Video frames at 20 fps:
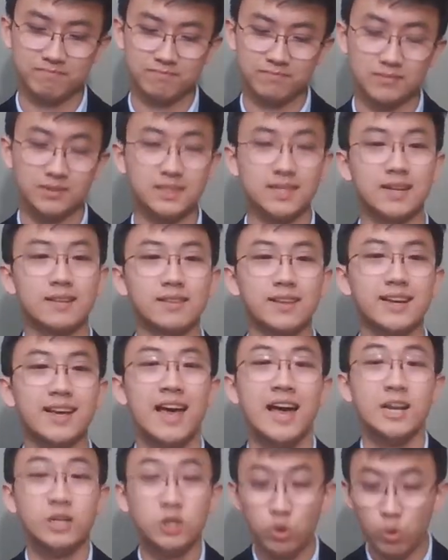Secondly,
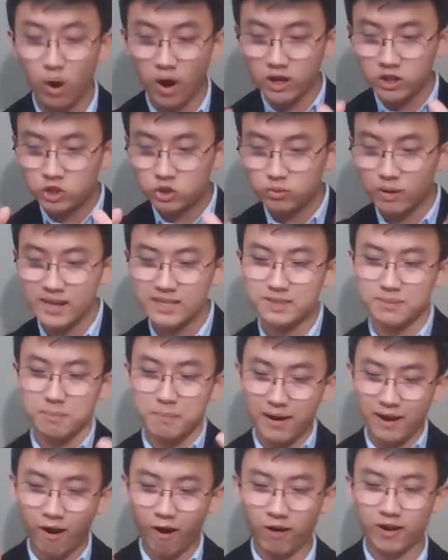to address
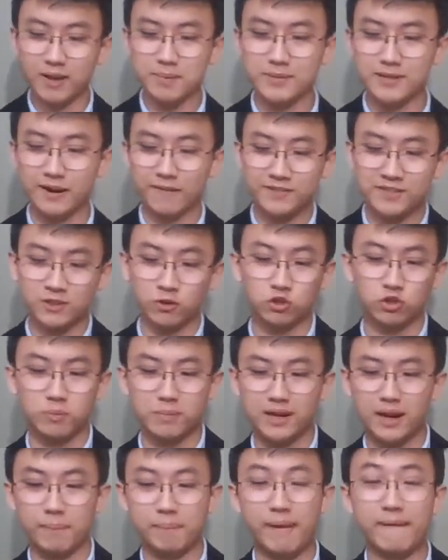my argument of social
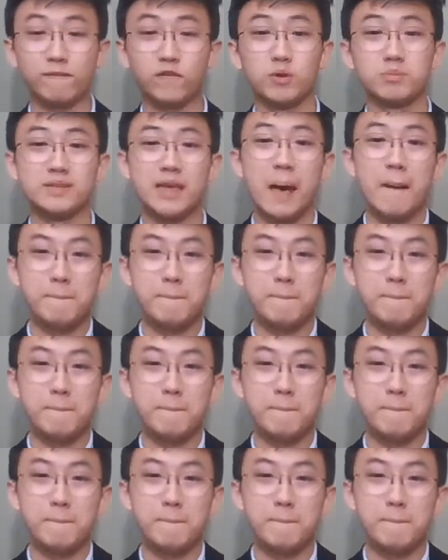media platforms